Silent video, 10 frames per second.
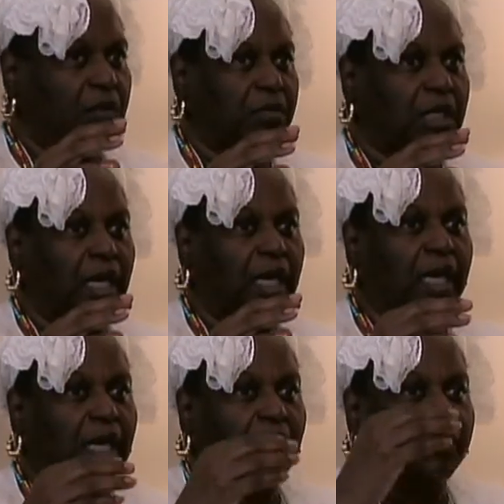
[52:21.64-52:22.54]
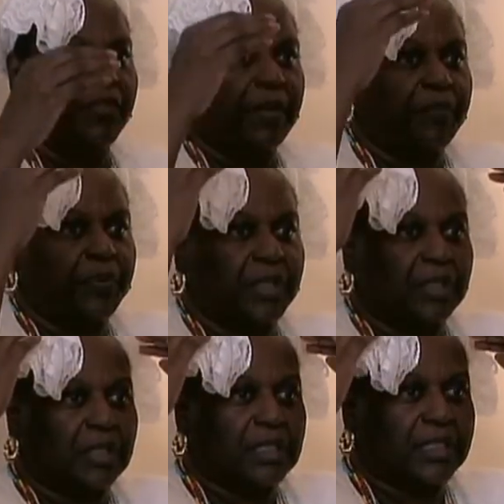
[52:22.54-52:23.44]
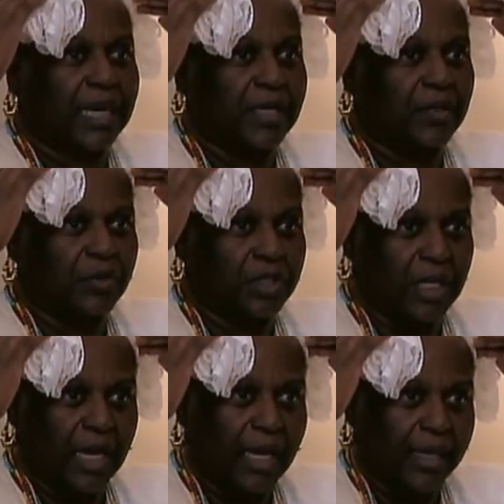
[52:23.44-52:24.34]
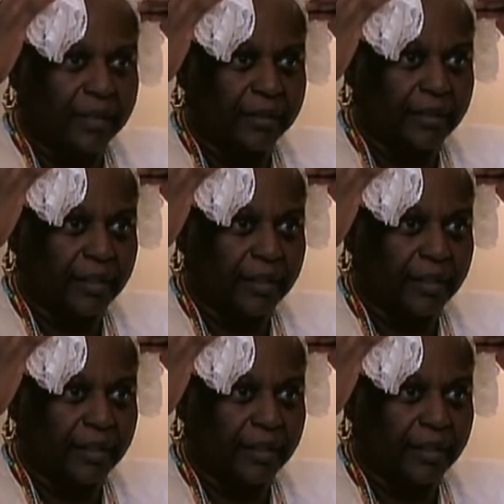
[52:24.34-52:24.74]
Okay, they put the saint on your head,